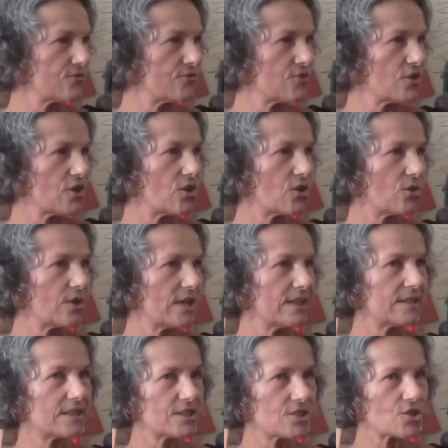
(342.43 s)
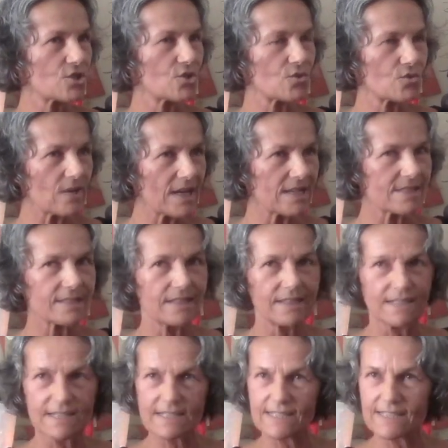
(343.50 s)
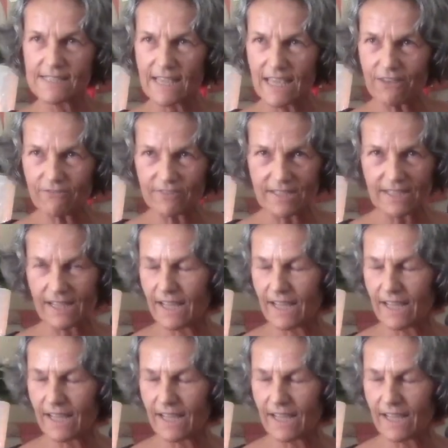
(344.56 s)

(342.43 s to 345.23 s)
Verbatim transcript: flow and this trust and this safety,